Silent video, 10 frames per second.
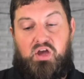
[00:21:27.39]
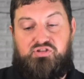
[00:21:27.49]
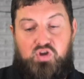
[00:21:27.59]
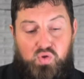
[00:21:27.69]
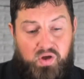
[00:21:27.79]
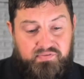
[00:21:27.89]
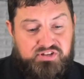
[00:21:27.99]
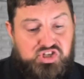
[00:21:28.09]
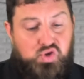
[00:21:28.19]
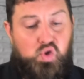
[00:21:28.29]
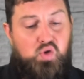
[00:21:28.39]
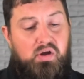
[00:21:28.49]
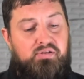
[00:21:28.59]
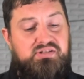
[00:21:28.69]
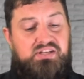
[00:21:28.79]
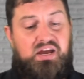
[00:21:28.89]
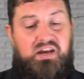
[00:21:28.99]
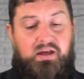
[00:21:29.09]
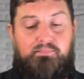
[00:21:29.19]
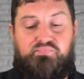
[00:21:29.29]
Do you have a true
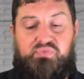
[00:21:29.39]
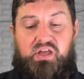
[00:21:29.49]
understanding